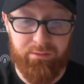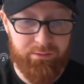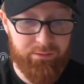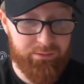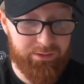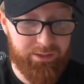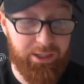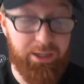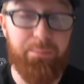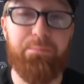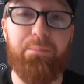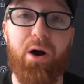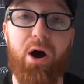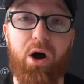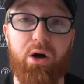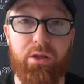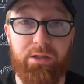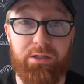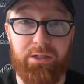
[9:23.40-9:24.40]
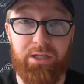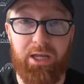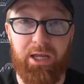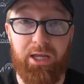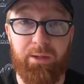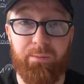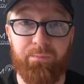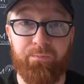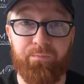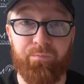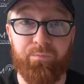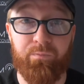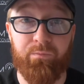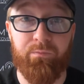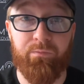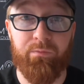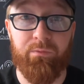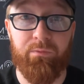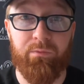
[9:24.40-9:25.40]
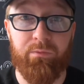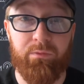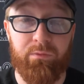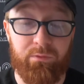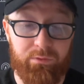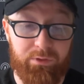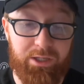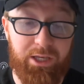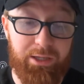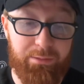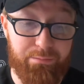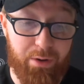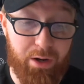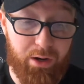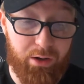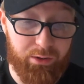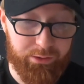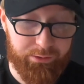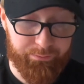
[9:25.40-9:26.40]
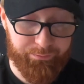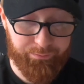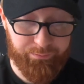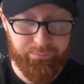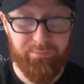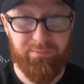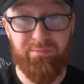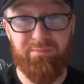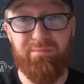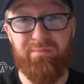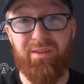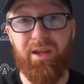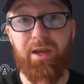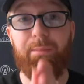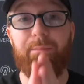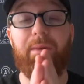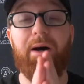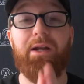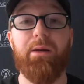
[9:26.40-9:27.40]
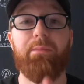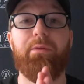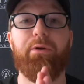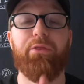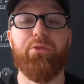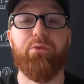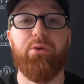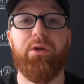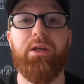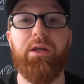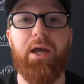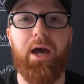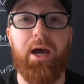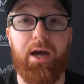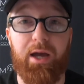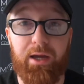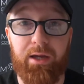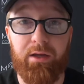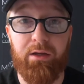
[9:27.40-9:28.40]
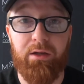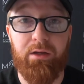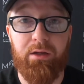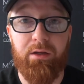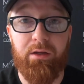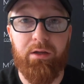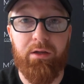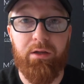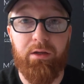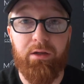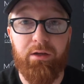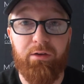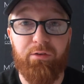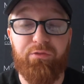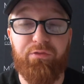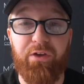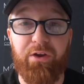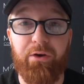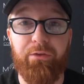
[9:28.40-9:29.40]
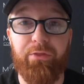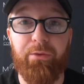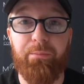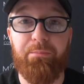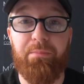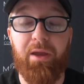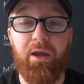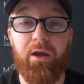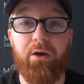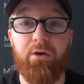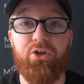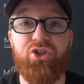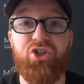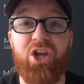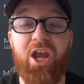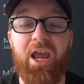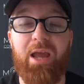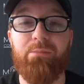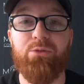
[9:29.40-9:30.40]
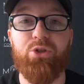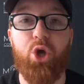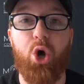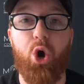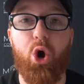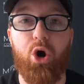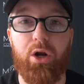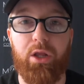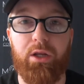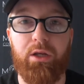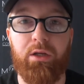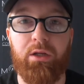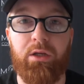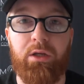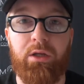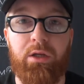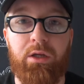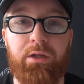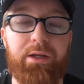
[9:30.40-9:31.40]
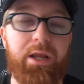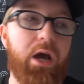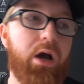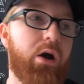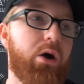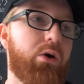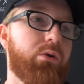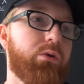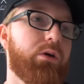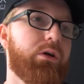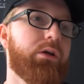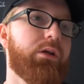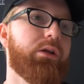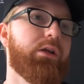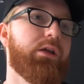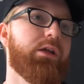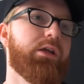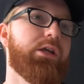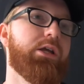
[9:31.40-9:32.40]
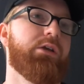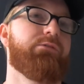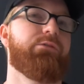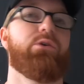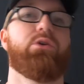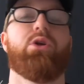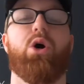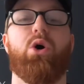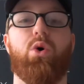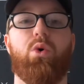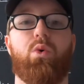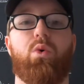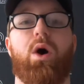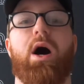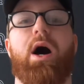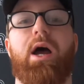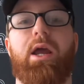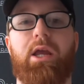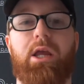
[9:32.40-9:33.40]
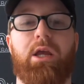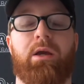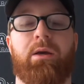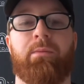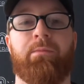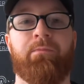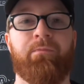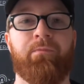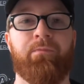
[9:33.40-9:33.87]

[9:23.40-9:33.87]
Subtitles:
Keep balling, Dame. Keep balling. My number 3 guy, Fear the Beard, James Harden. Now, if you know who I am,